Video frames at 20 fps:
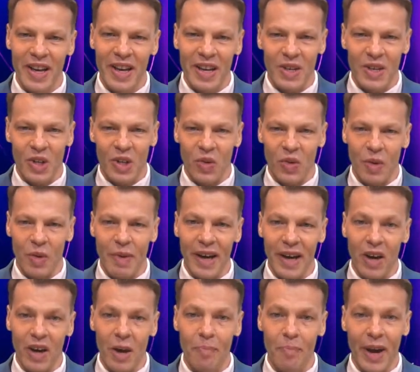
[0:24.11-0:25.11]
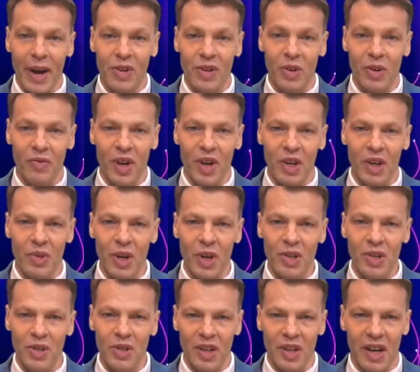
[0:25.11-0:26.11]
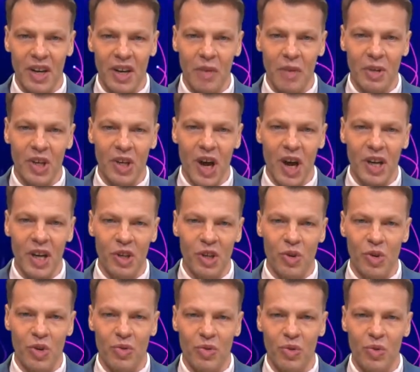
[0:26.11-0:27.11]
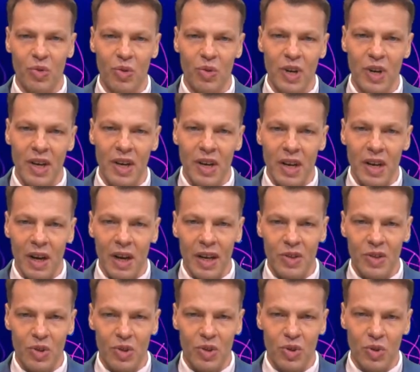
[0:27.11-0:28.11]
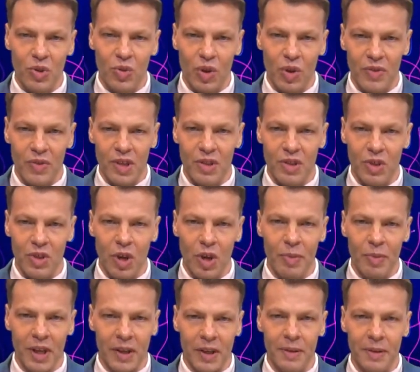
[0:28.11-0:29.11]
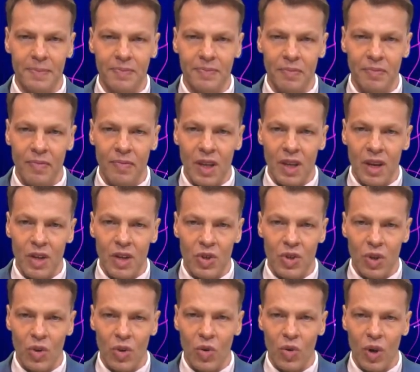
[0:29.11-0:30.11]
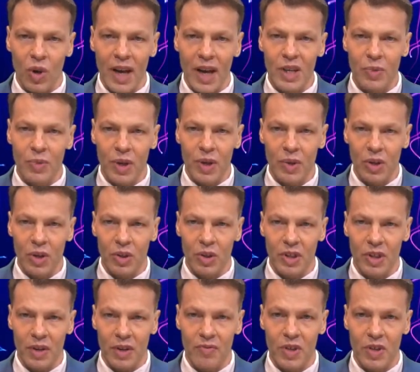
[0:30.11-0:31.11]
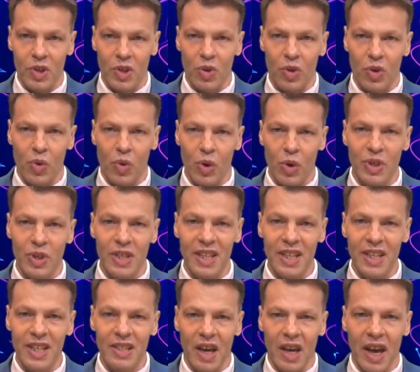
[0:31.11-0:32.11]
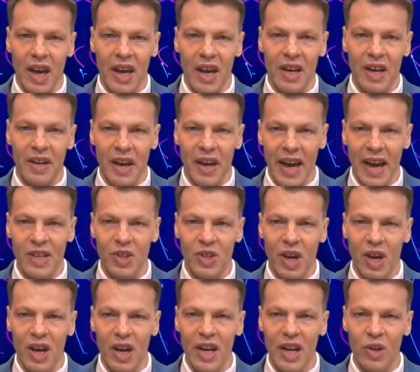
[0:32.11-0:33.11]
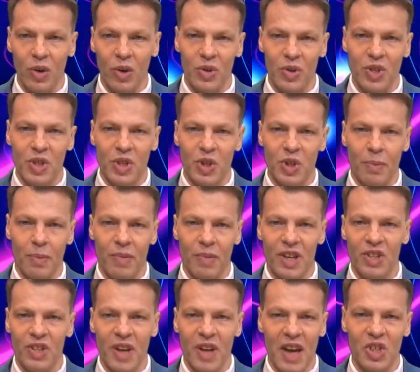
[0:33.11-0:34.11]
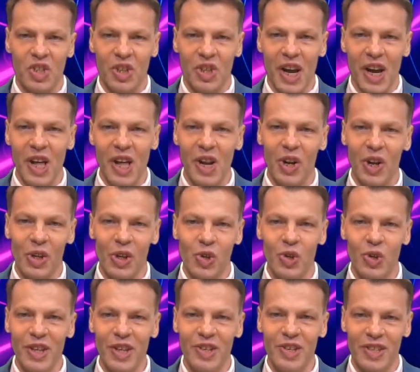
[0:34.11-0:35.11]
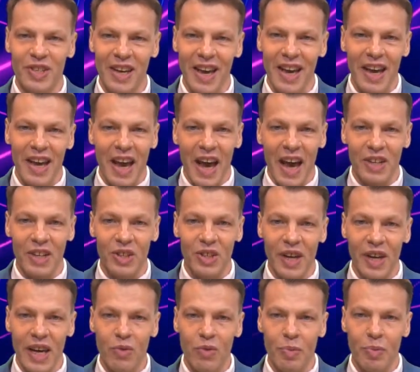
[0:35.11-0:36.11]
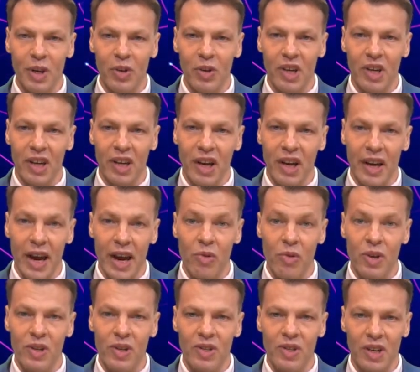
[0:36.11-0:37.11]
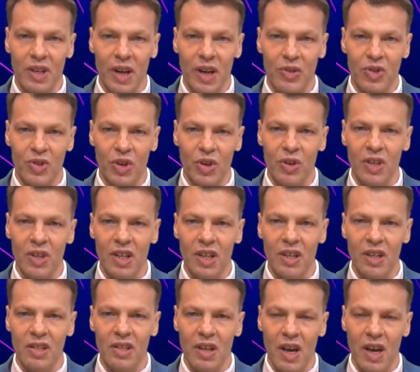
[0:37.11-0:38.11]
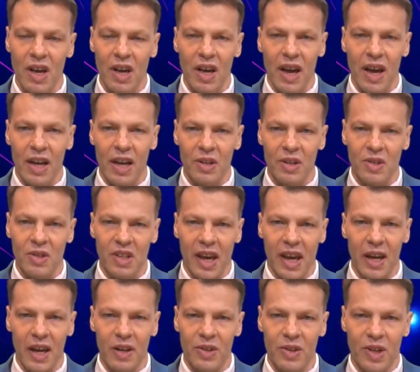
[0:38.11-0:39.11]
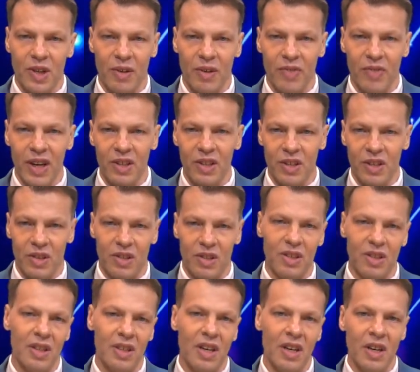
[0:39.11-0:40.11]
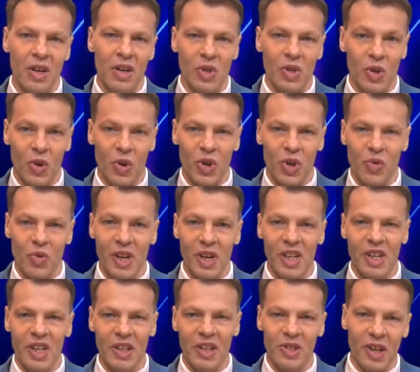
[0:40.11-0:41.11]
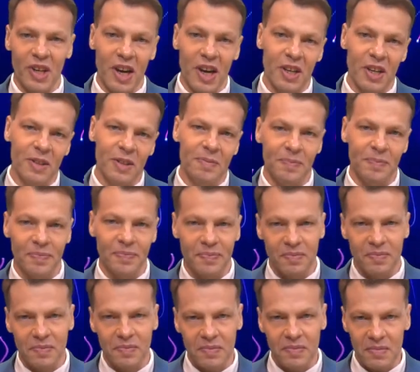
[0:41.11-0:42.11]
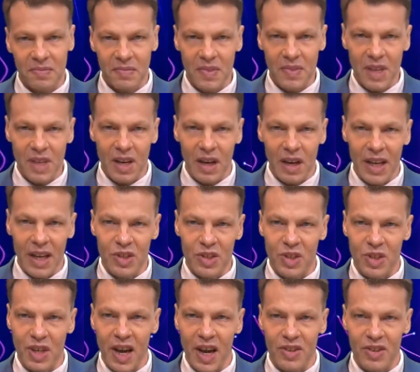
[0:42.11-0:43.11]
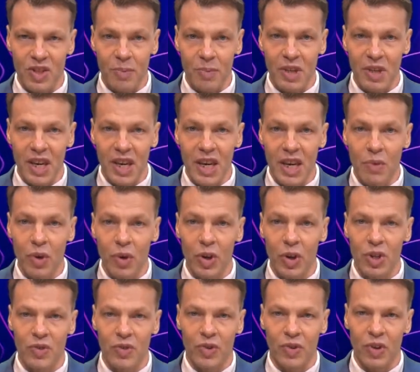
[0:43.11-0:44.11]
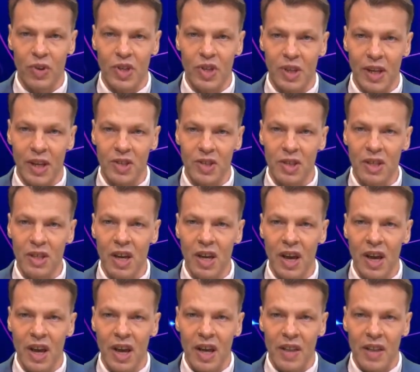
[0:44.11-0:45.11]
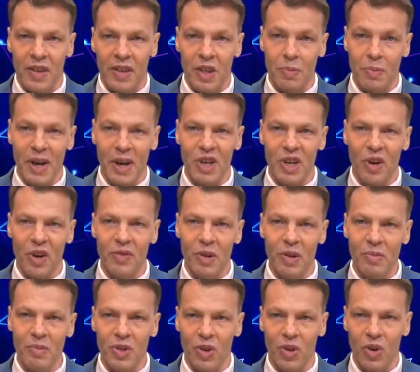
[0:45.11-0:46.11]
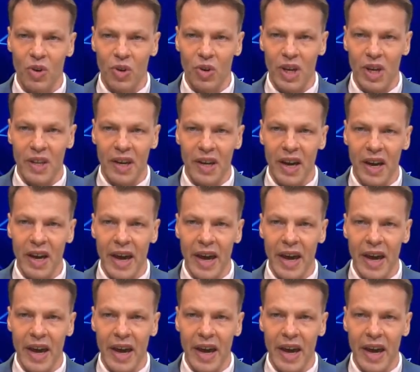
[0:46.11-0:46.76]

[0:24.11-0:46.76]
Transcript: So we're back. I'm Patrick Van Twest, and I'll be guiding you through Lesson 2 of this topic. So last week we looked at physical quantities and SI, or System International units, and today we'll be looking at errors and uncertainties and scalars and vectors. So are you ready to get started? Let's start. Some key words for this lesson. There's many of them, so here they are.